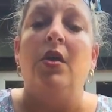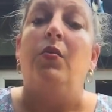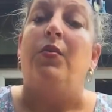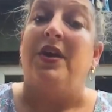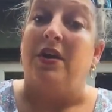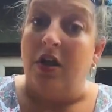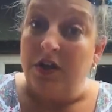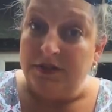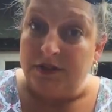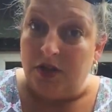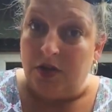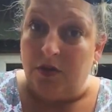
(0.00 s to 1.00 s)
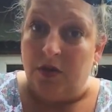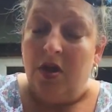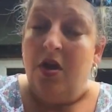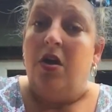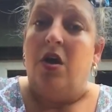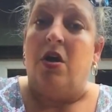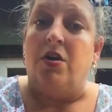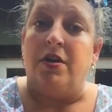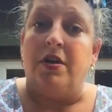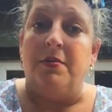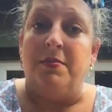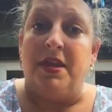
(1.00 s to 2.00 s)
We also aren't
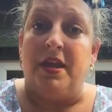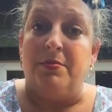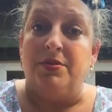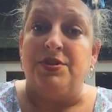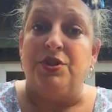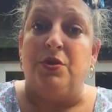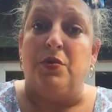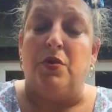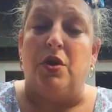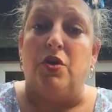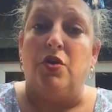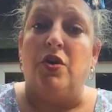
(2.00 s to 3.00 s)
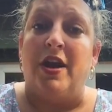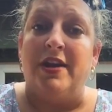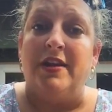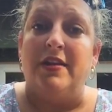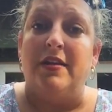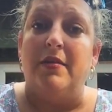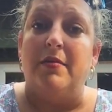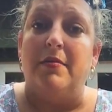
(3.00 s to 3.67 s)
going to be able to credit